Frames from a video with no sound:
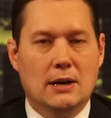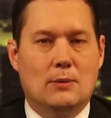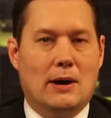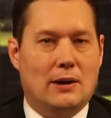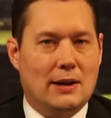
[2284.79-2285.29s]

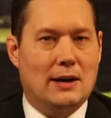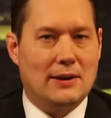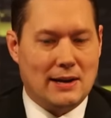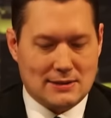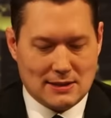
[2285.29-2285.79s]
Well,
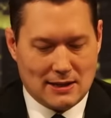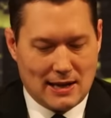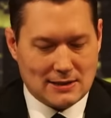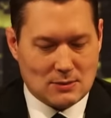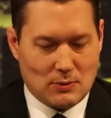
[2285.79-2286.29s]

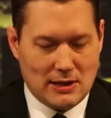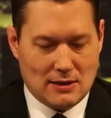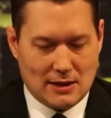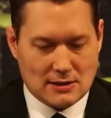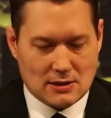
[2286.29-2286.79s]
that's what he
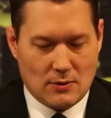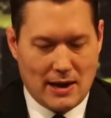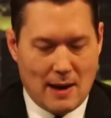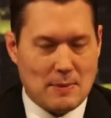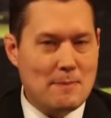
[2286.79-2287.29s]
thinks is going
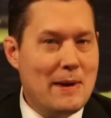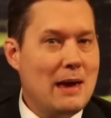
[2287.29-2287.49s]
to happen.